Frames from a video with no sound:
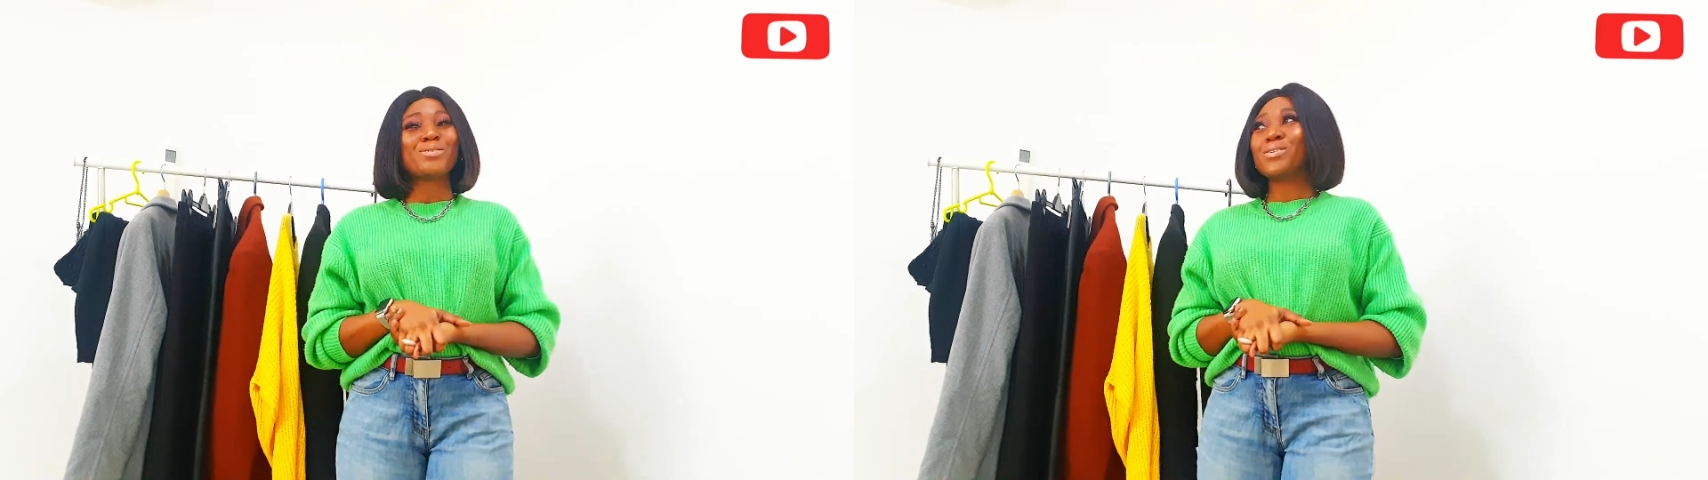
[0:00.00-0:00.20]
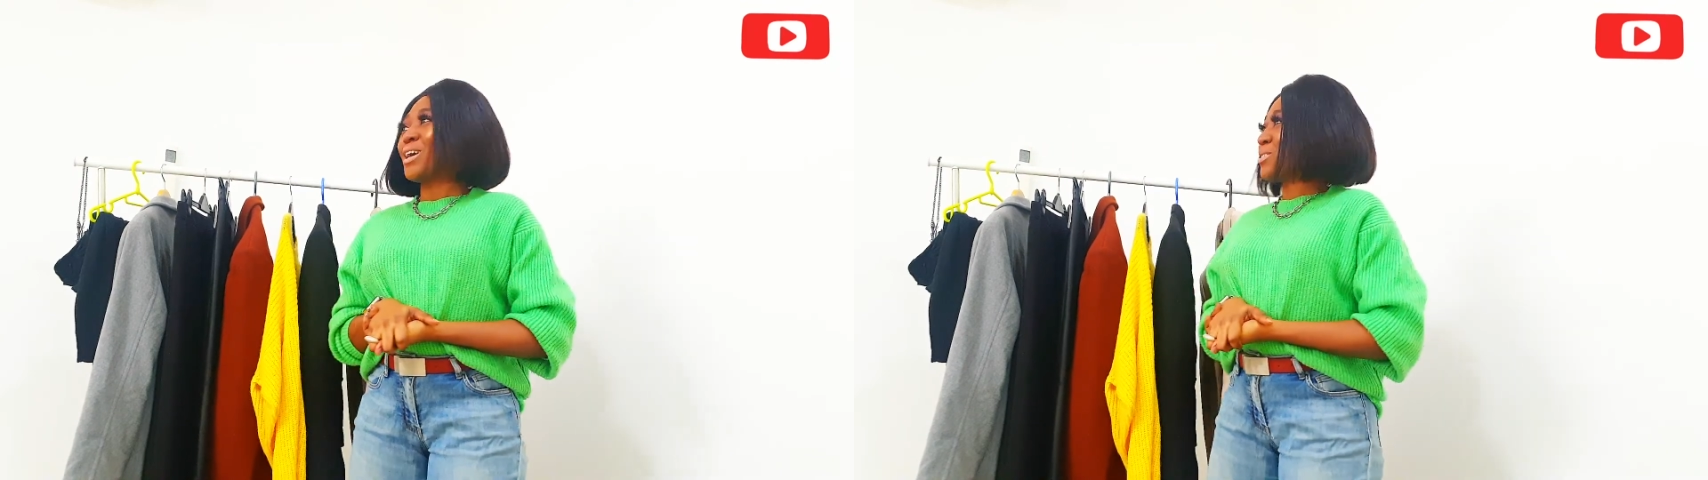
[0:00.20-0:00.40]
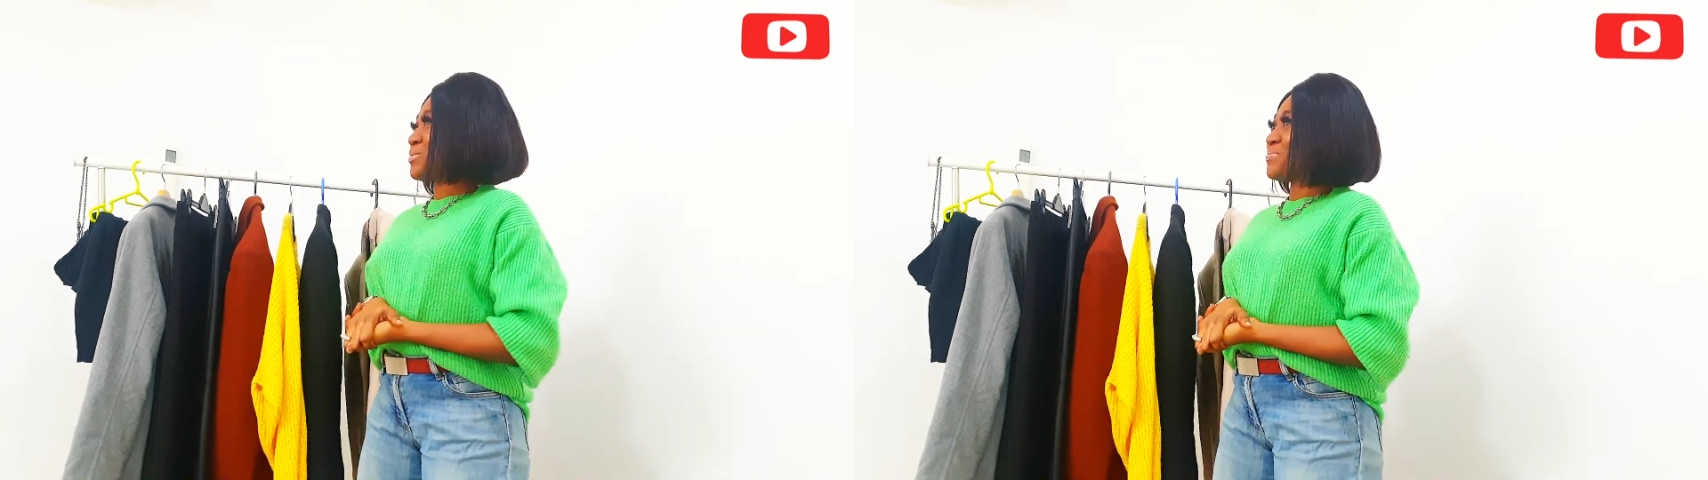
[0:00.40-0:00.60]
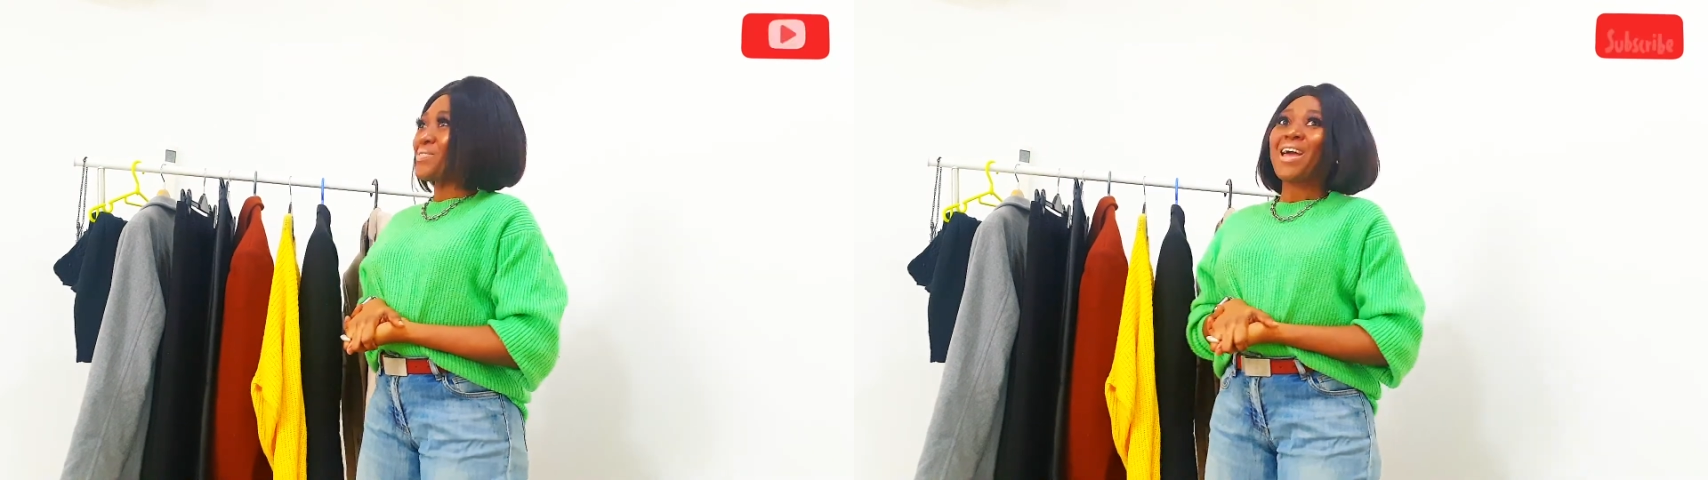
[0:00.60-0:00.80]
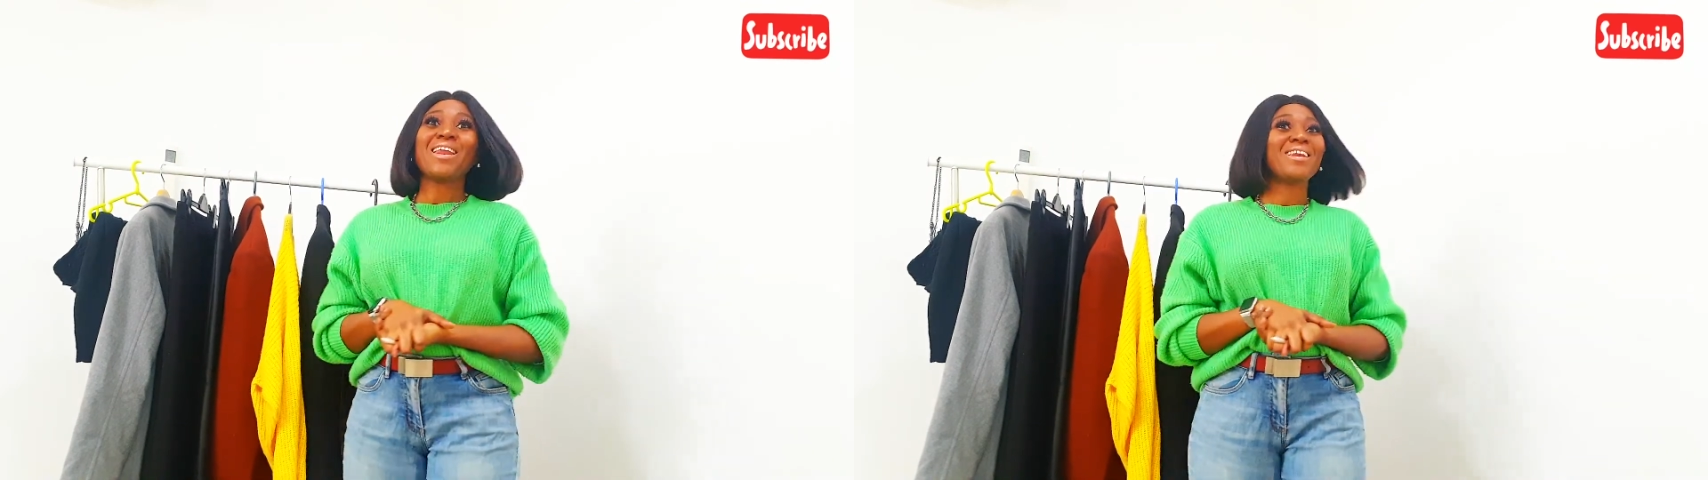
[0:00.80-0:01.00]
So now
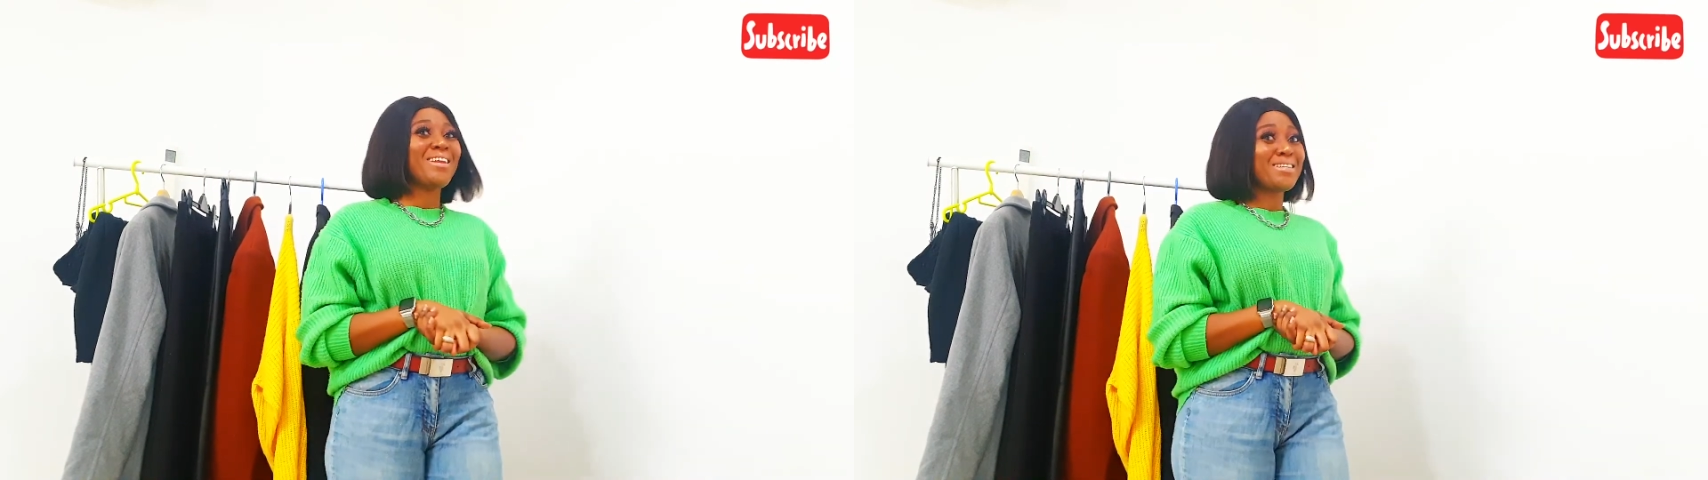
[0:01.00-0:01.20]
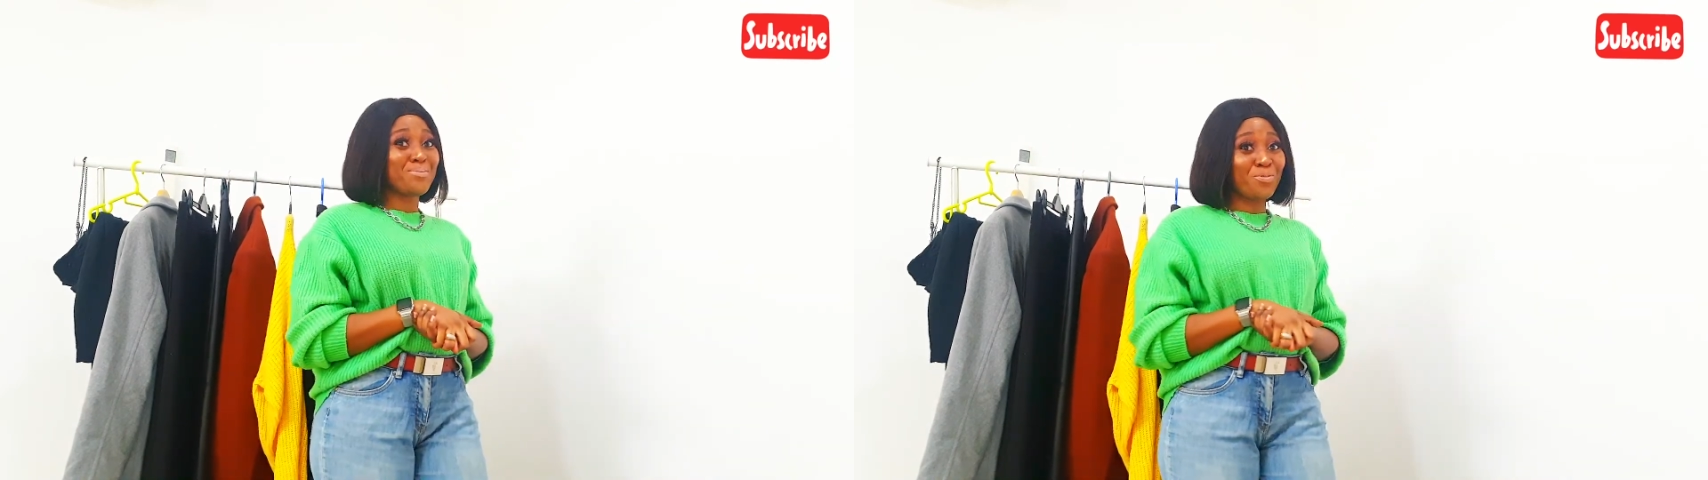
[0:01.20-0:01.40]
let's